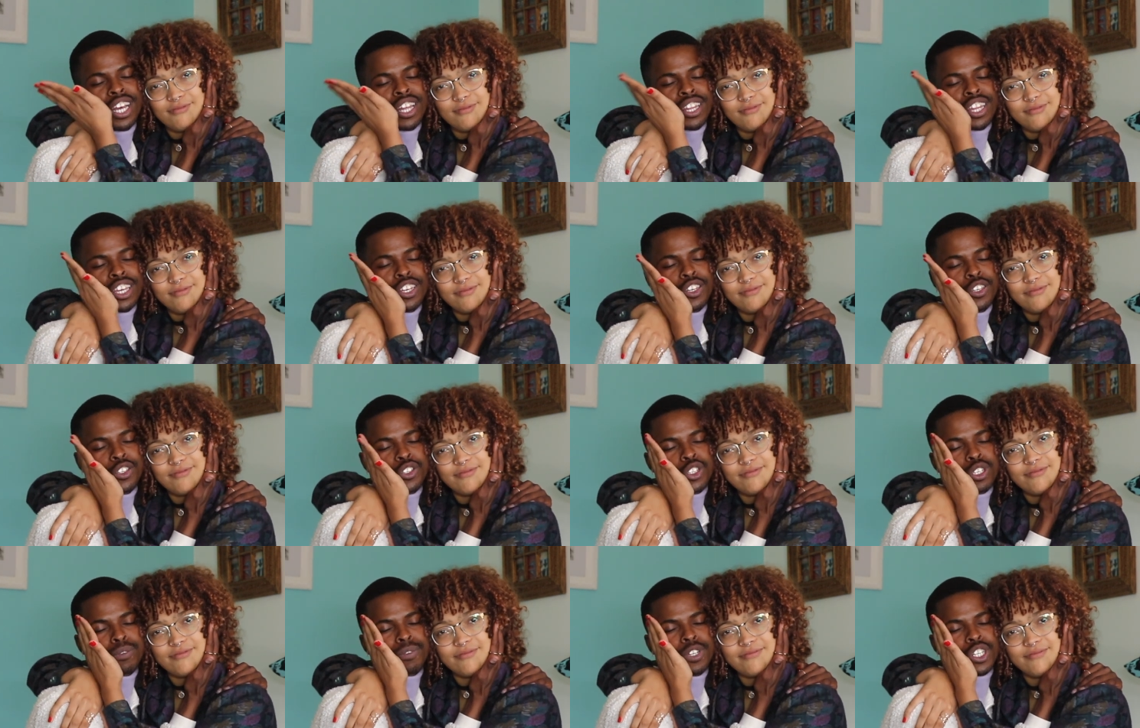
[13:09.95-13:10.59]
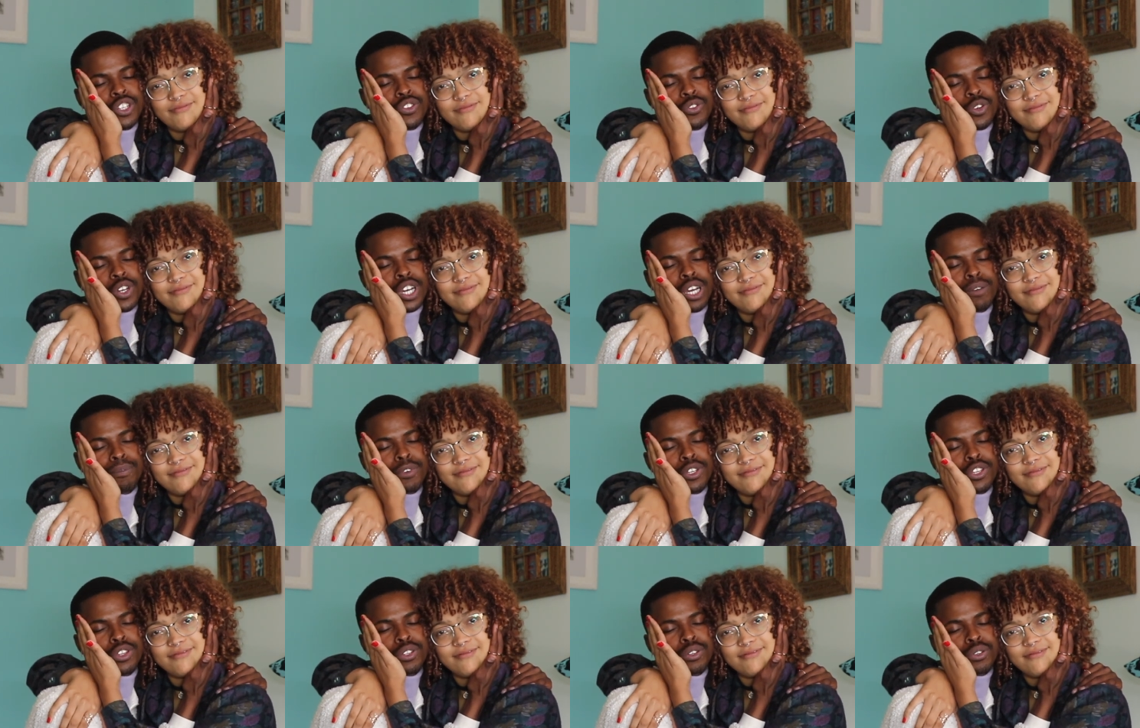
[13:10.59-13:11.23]
Speaker 1: Thank you so much for
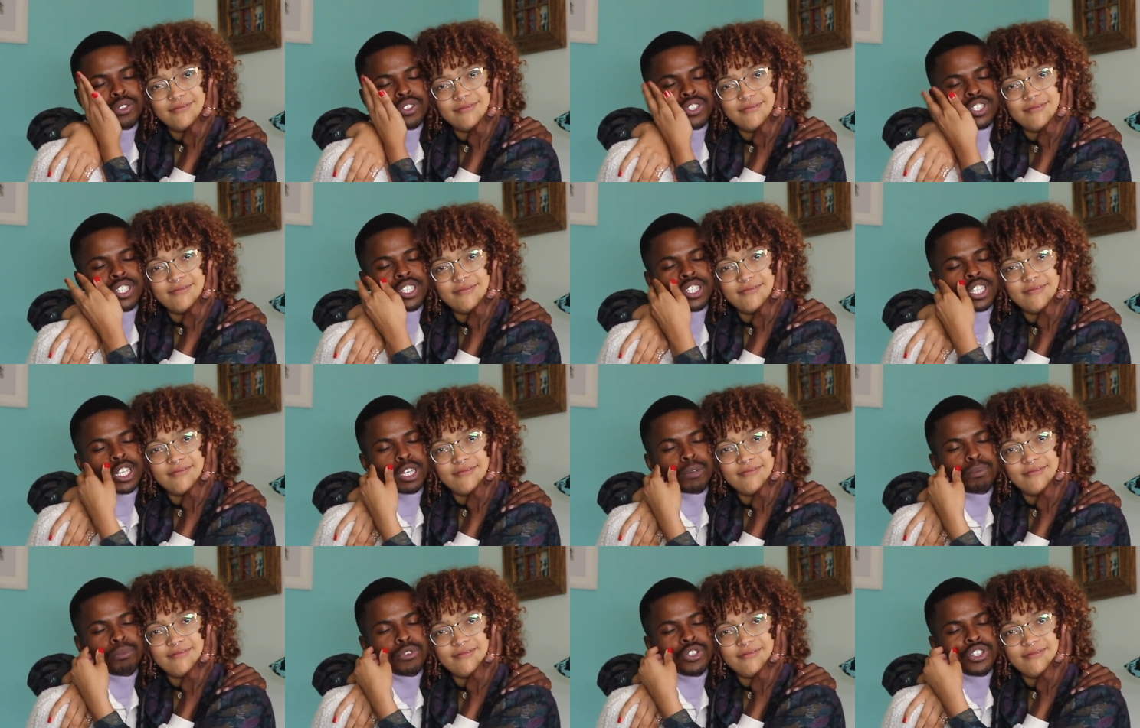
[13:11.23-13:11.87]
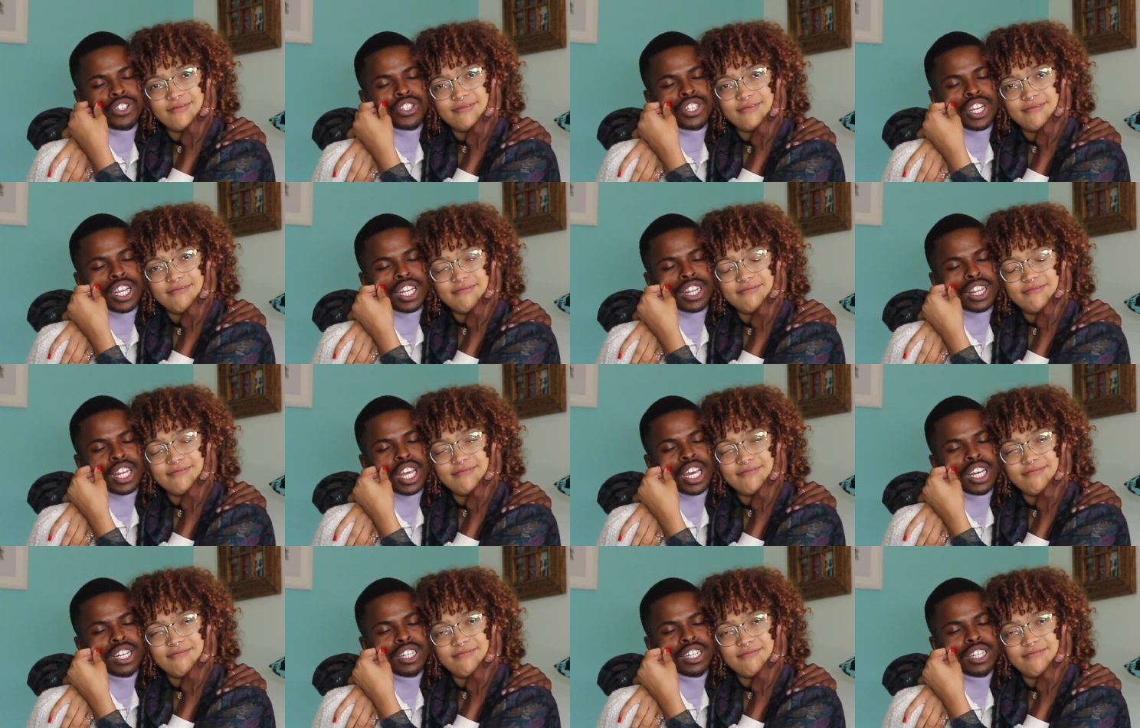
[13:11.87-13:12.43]
coming, Kisses. I appreciate